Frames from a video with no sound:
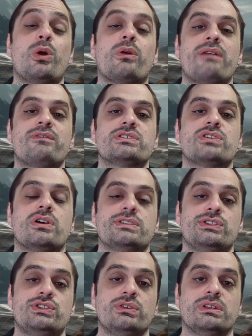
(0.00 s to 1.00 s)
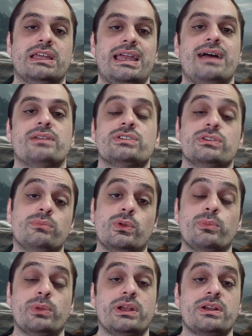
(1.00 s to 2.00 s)
reference cards that you could lay out so that
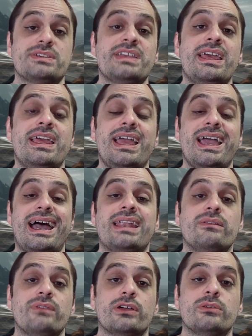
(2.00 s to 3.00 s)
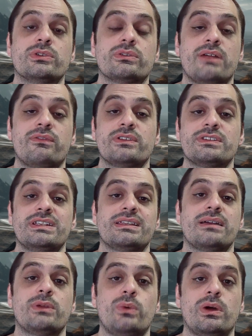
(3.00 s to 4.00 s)
both players had it available to reference
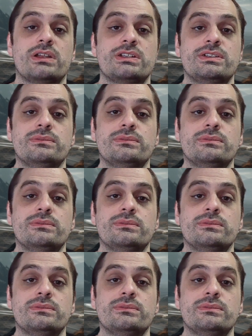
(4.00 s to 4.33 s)
anytime they wanted to.